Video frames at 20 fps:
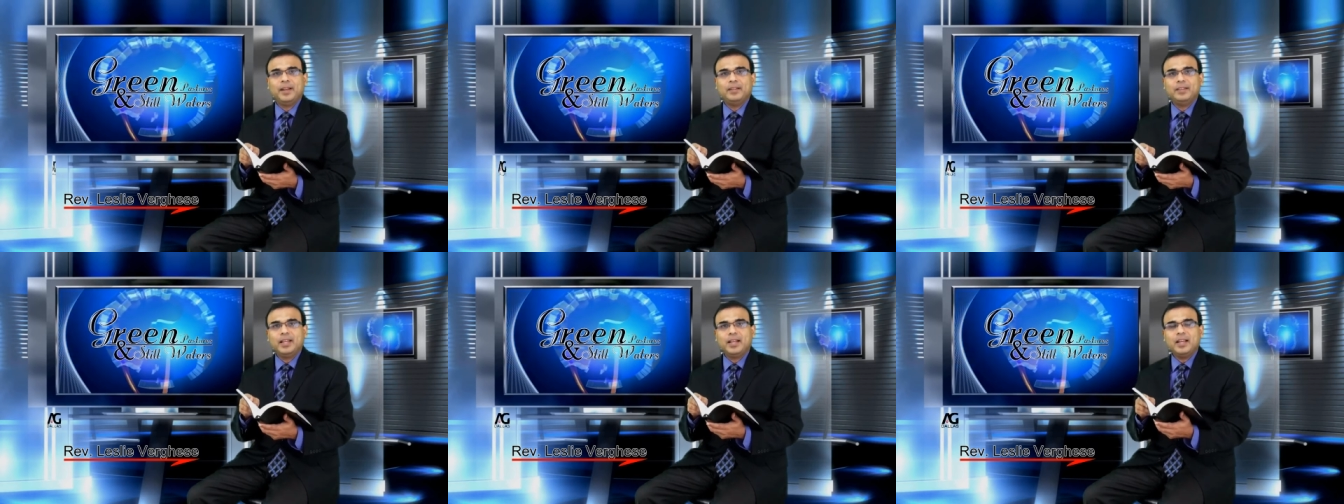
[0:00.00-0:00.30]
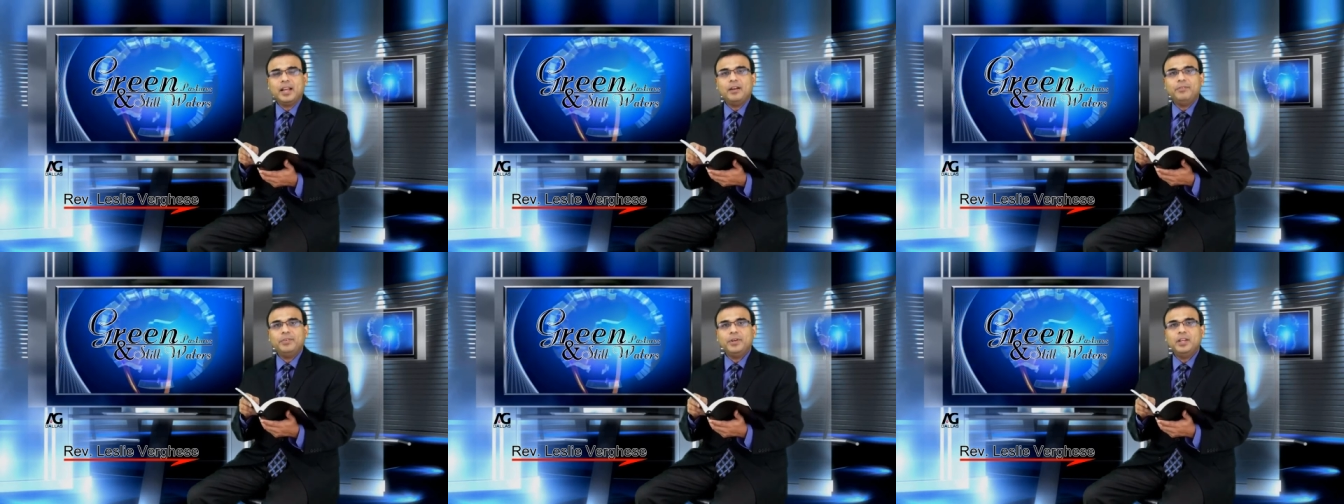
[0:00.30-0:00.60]
The
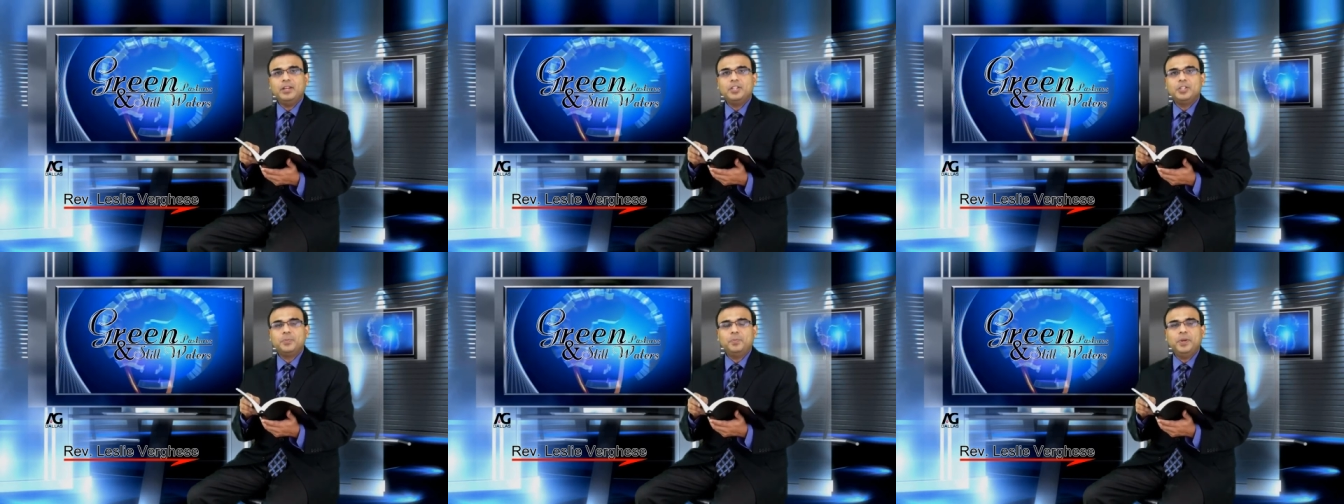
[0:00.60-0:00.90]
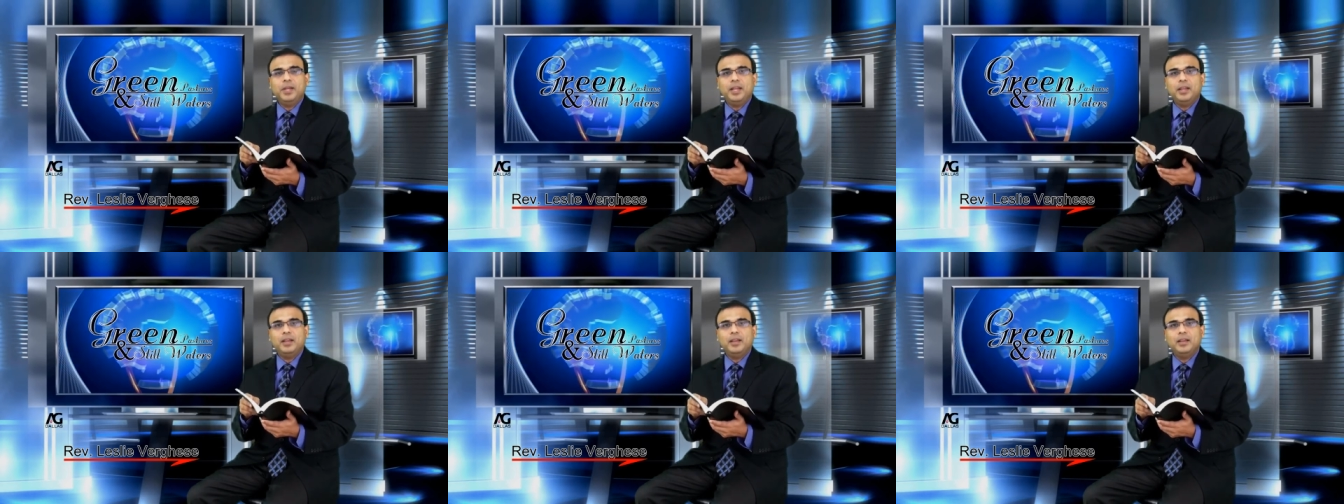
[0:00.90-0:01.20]
covenant
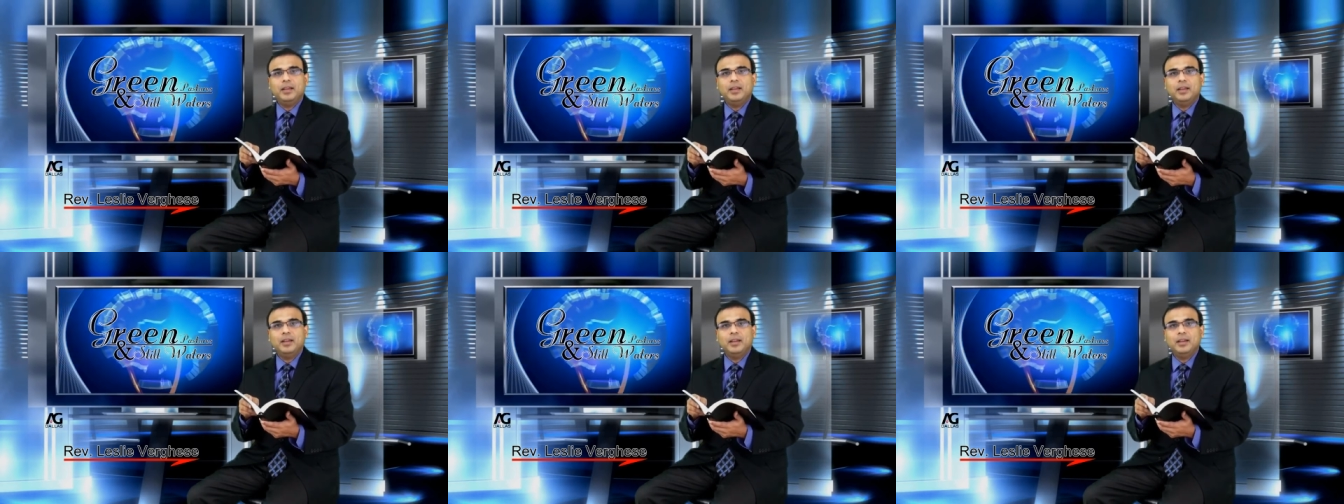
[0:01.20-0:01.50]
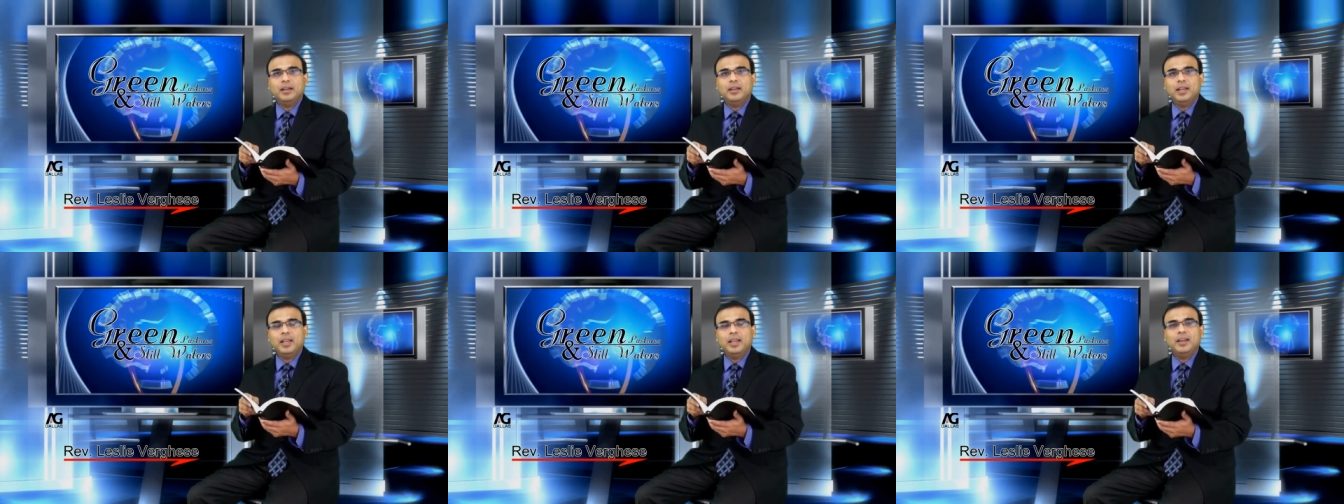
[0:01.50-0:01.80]
being
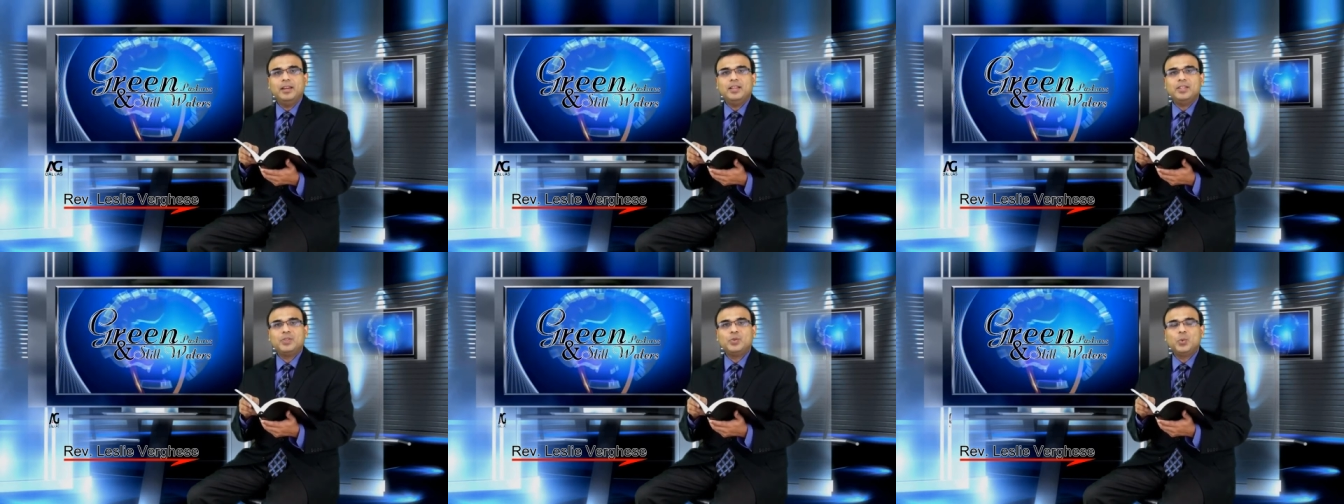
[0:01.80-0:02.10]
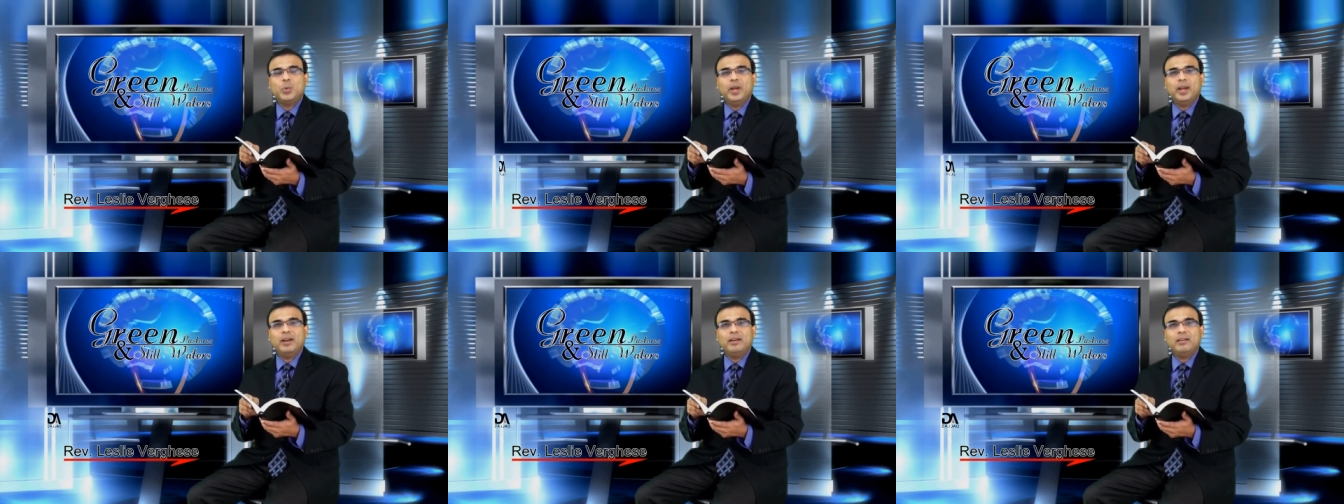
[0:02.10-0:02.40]
it is
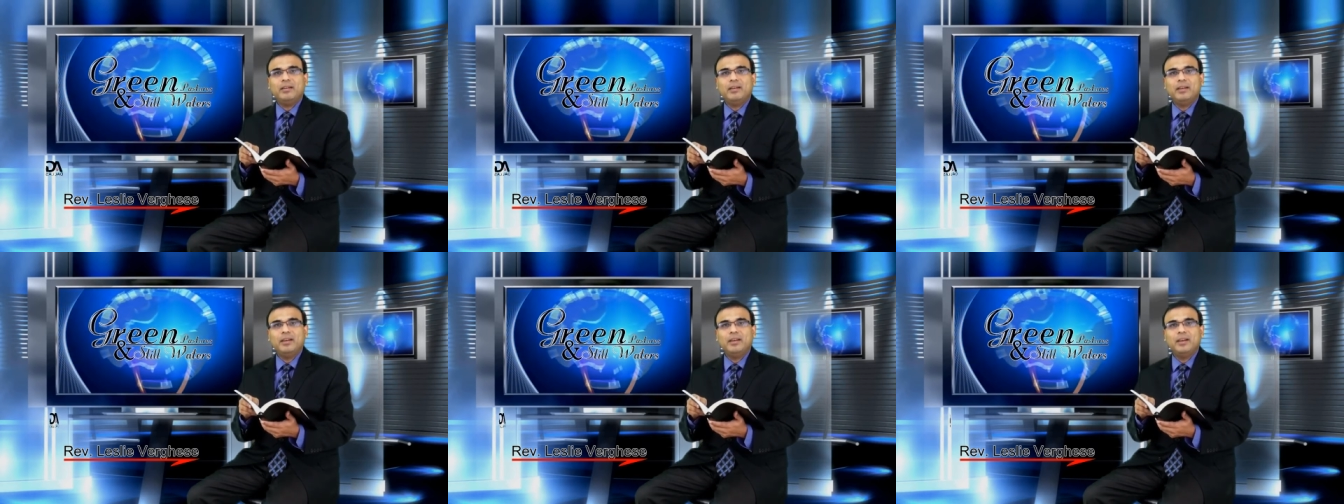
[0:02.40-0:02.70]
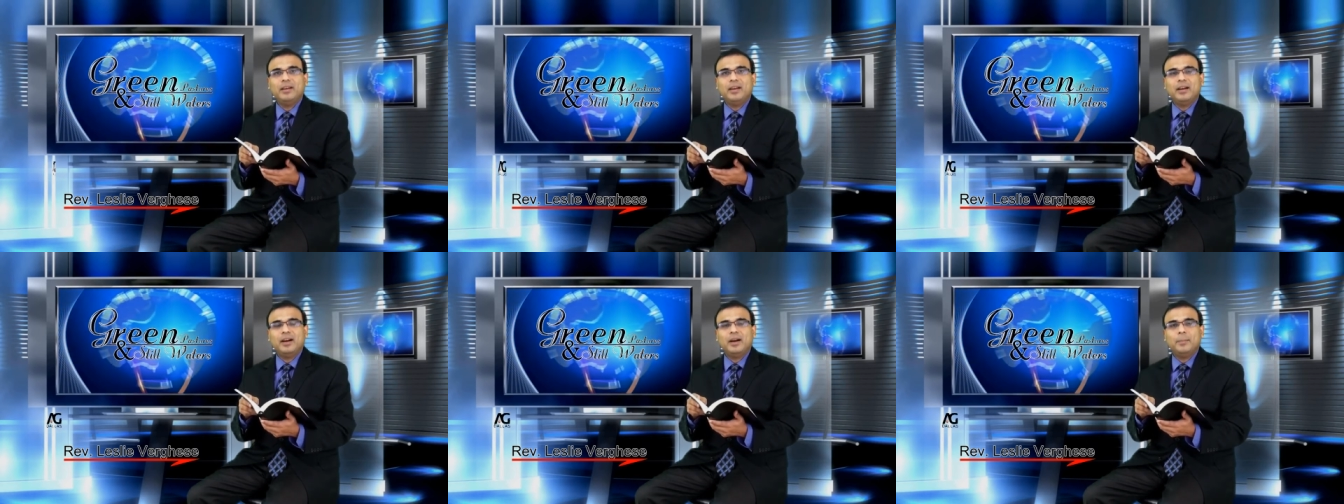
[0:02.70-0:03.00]
where
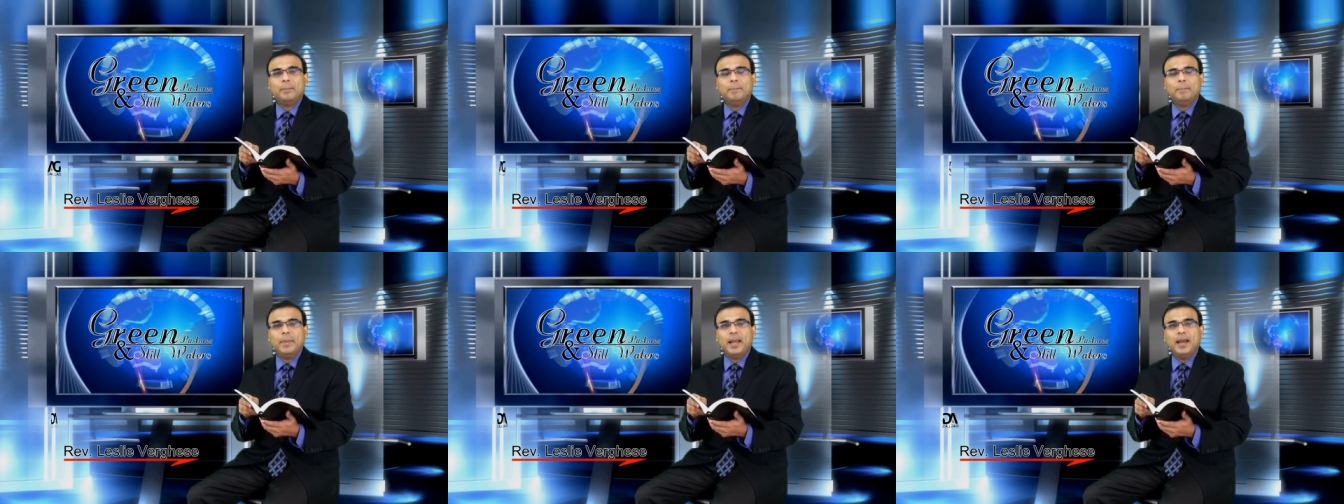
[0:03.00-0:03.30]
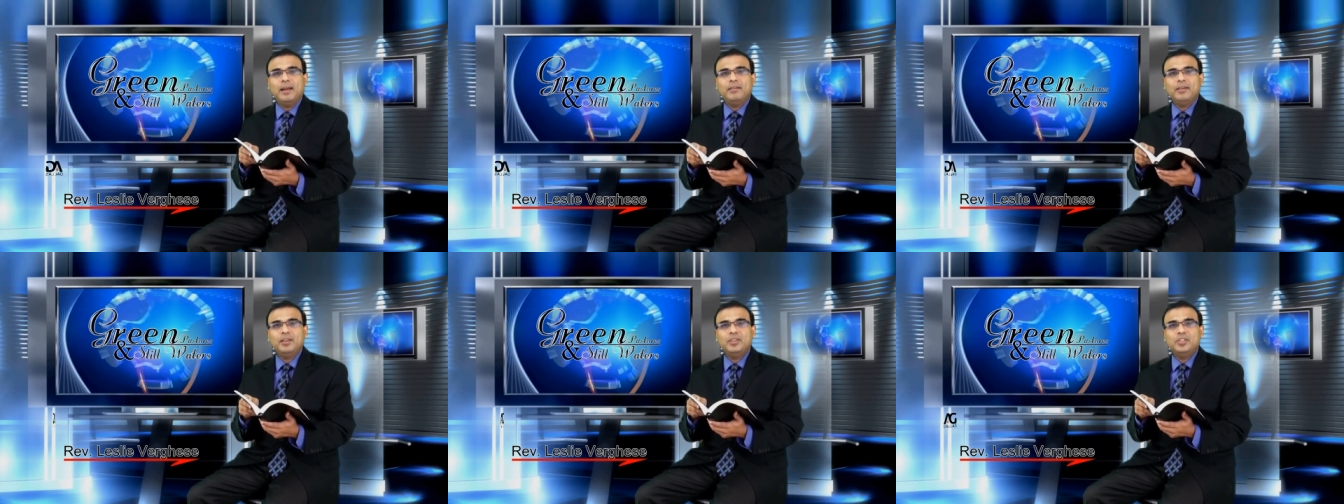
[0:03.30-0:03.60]

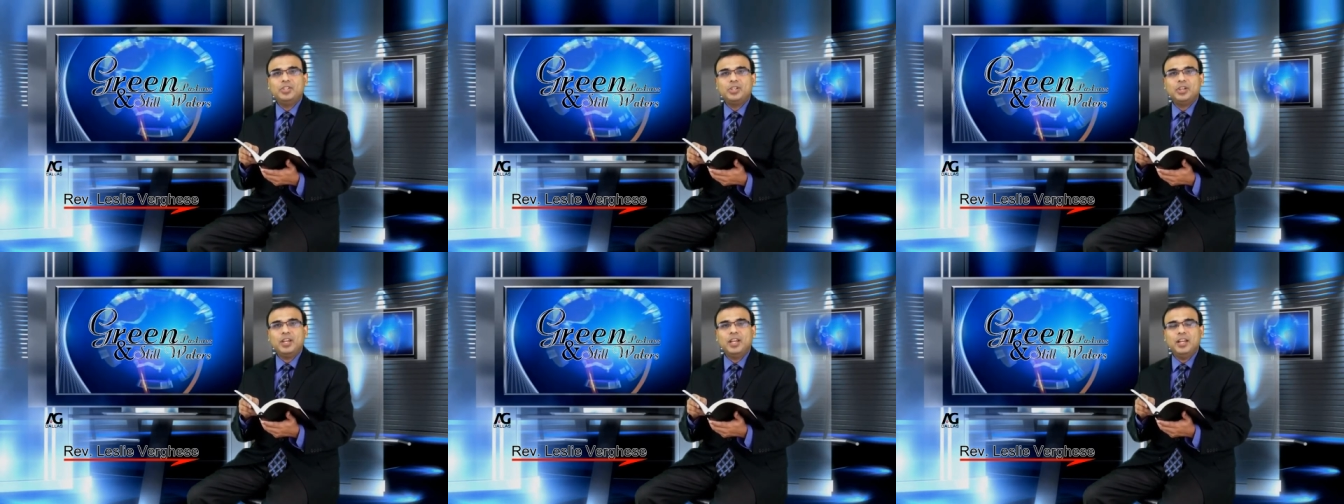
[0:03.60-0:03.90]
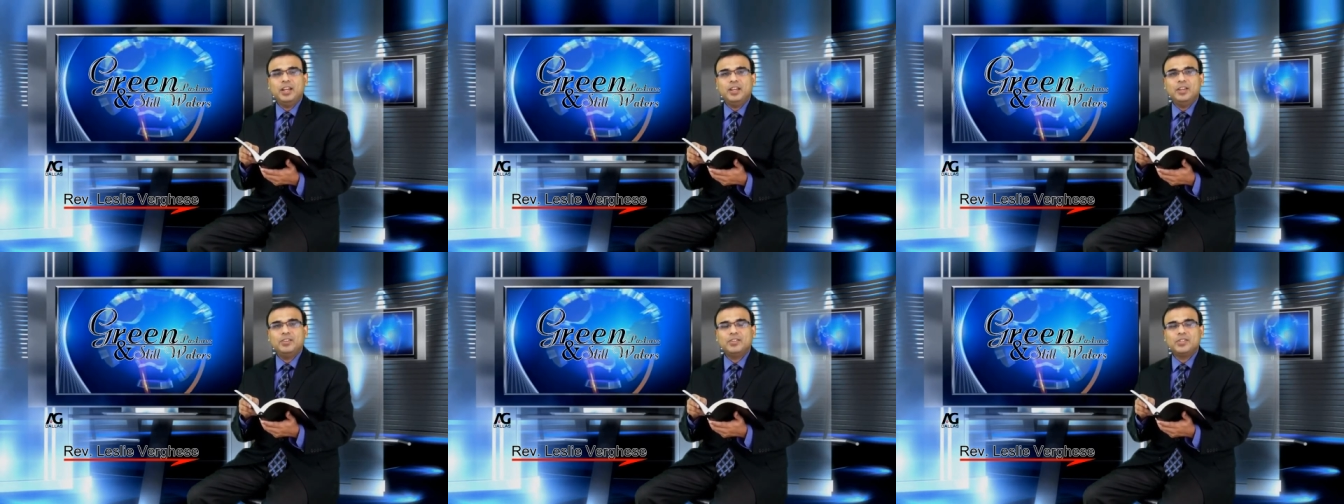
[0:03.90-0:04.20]
marriage
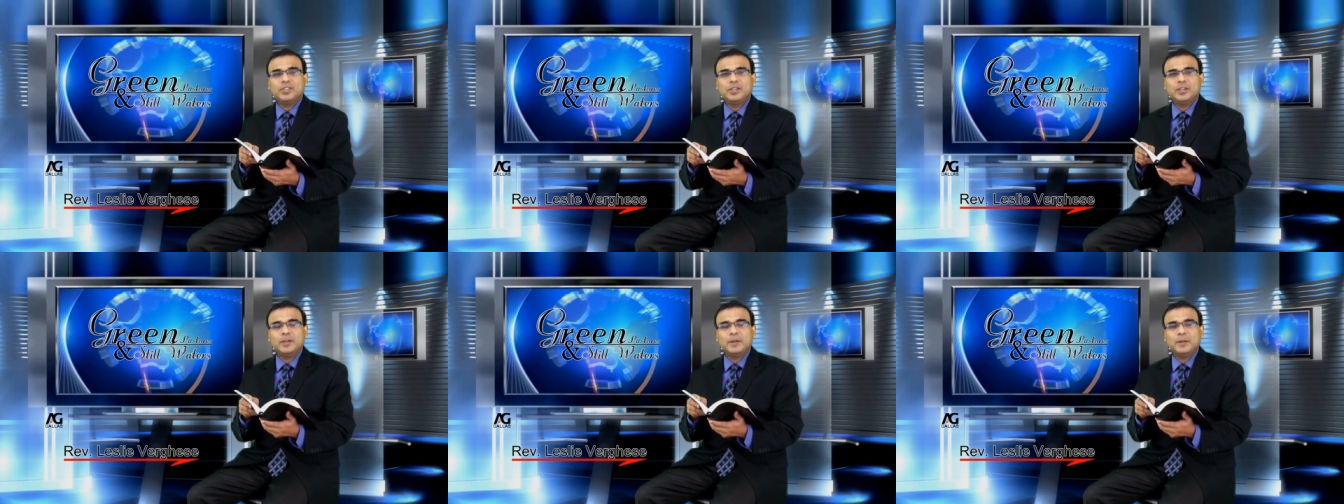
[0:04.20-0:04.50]
is